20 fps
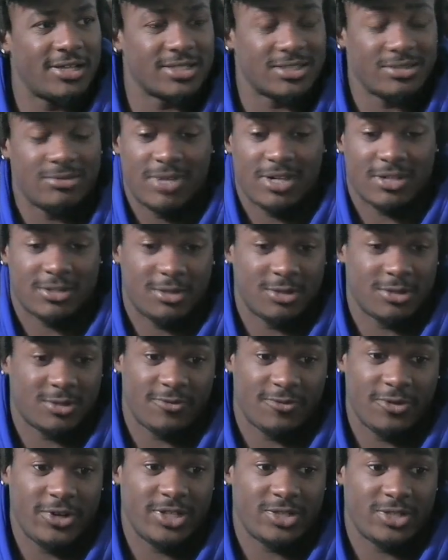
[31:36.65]
Some of my closest
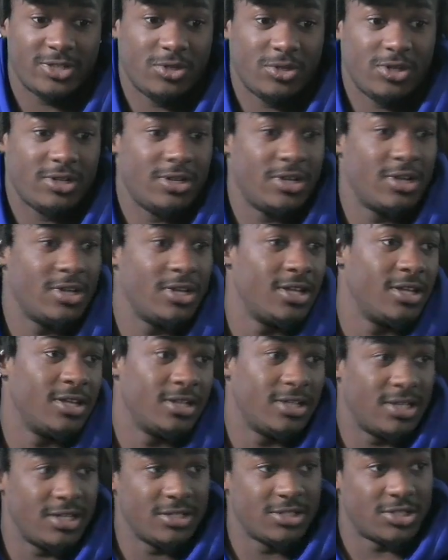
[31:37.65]
friends were
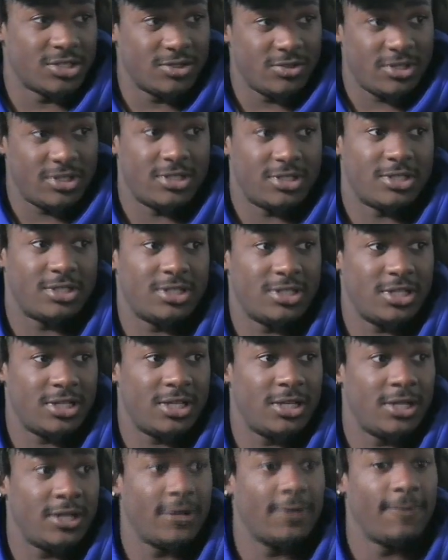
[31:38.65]
in the streets. And, yeah.